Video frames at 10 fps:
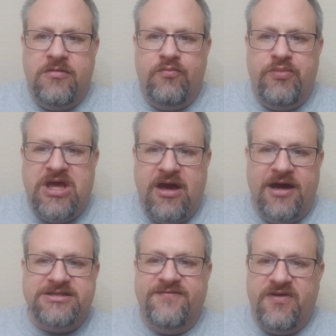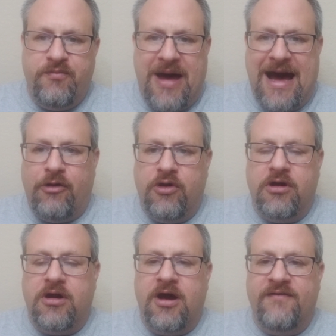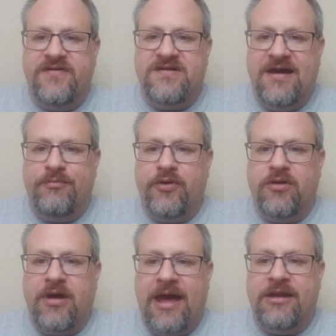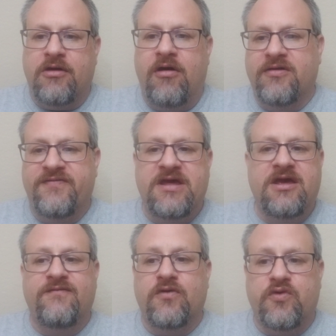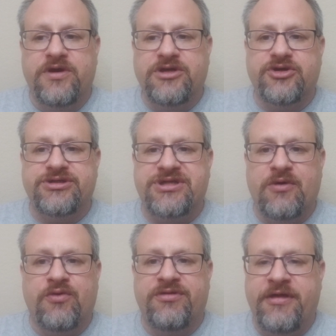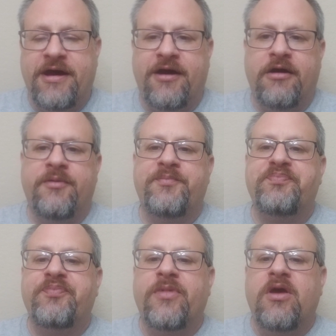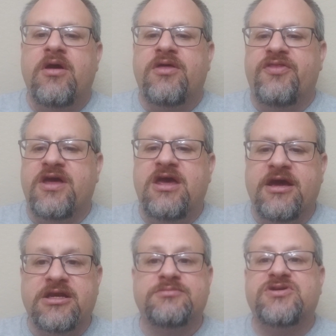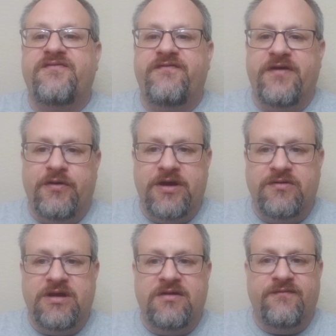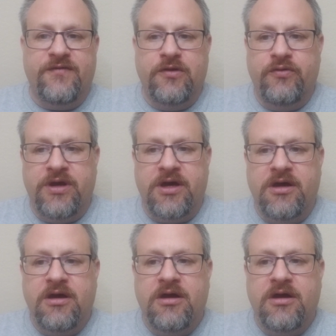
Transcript: because of the power of the temple and all of the evil creatures that were there, the kingdoms of Feriundi and Voluna,